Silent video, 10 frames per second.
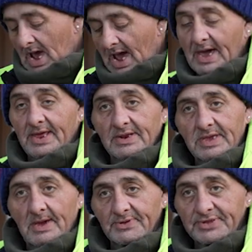I got
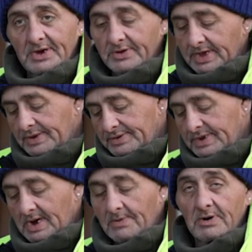a couple tokens
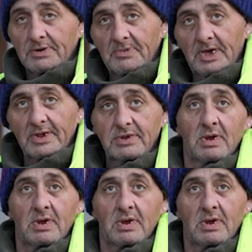and I rode the bus.